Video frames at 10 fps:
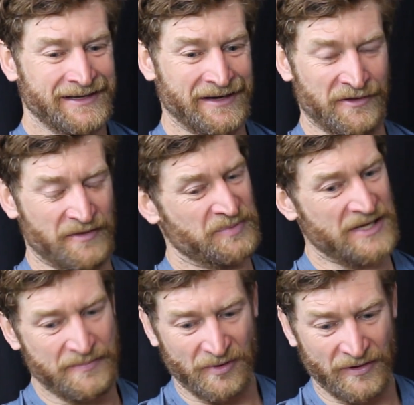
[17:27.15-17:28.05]
You know, the
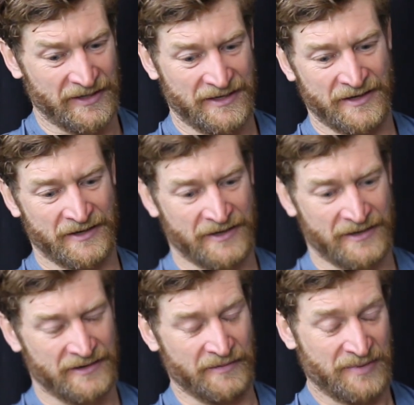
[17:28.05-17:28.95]
people in
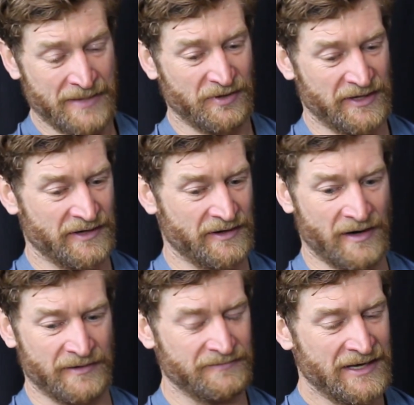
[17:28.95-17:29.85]
here, the people here
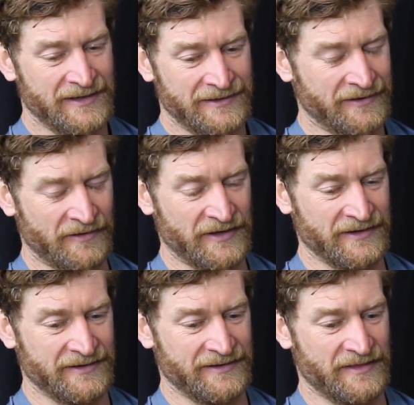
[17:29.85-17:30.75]
are, you know,
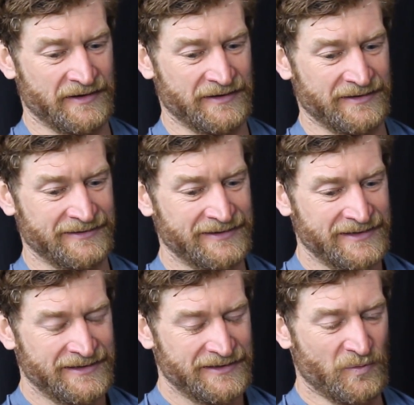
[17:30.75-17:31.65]
the, the,
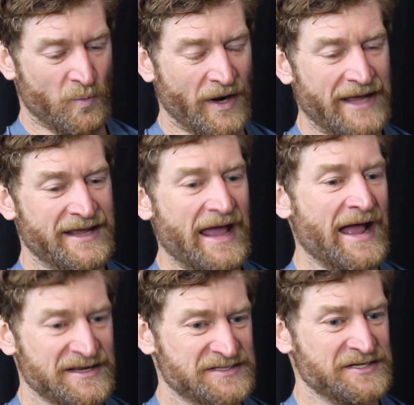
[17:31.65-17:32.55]
what I get
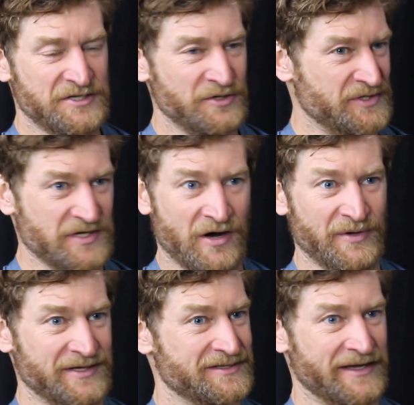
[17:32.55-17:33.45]
asked to do is
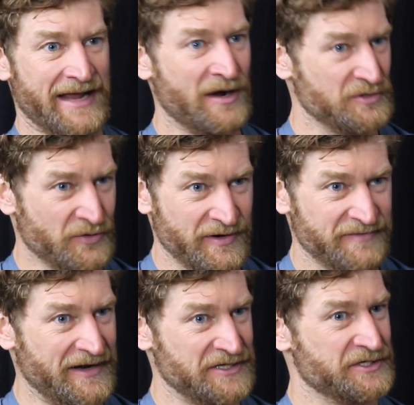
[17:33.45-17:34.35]
always like outdoor
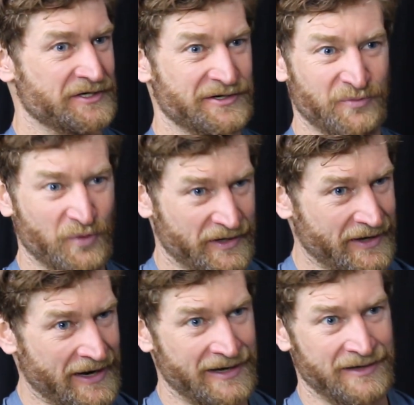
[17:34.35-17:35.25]
adventure,
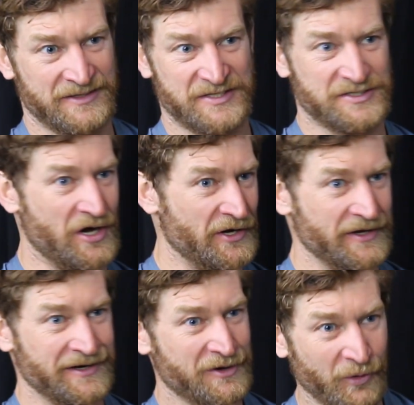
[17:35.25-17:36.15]
workouts,
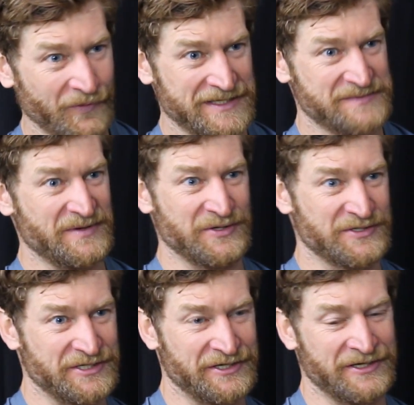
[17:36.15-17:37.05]
sauna, cold
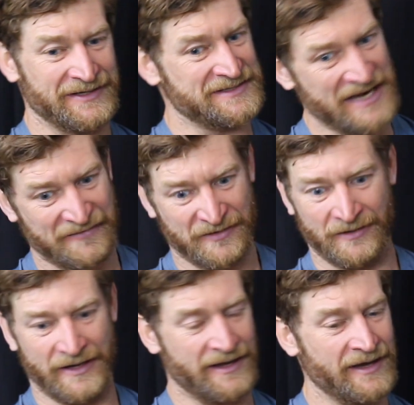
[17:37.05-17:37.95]
exposure. It's never
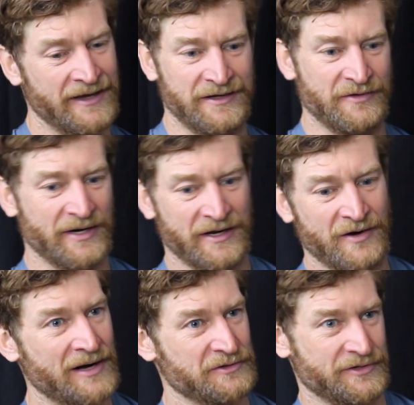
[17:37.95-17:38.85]
like, hey, do you want to
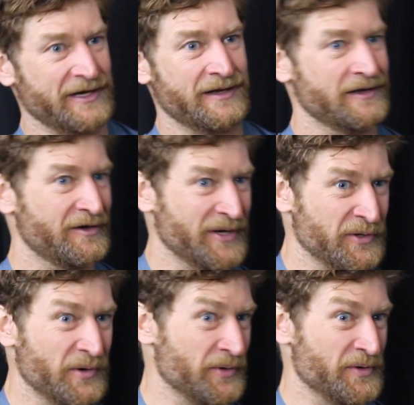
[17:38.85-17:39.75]
go out drinking? Do you want to
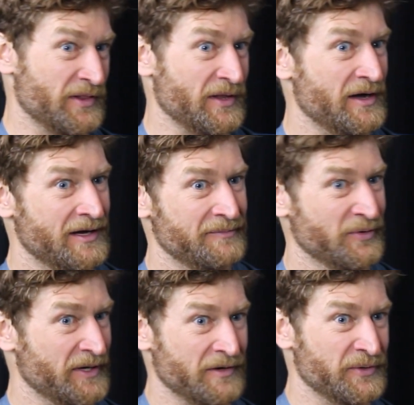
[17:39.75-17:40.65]
go to a club? you
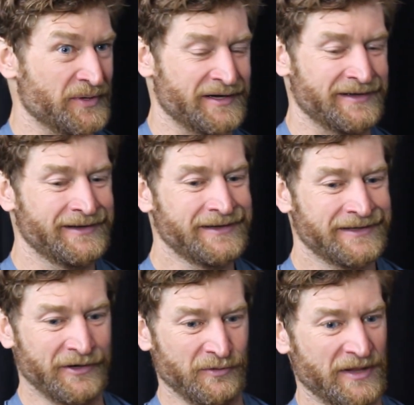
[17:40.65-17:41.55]
want to go to a
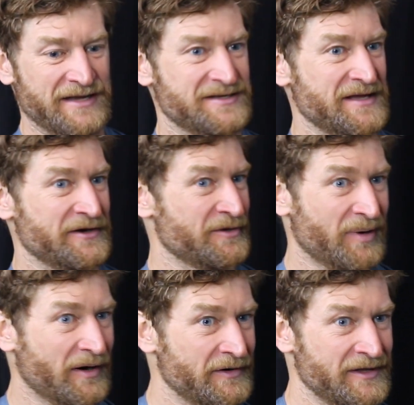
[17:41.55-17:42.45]
you know late dinner
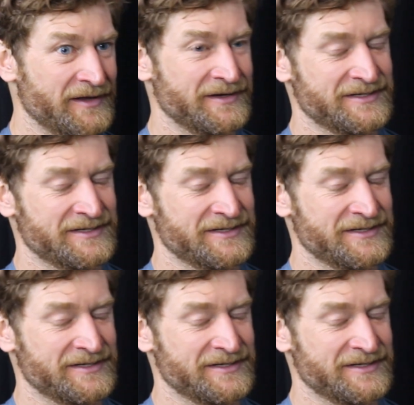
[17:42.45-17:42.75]
party?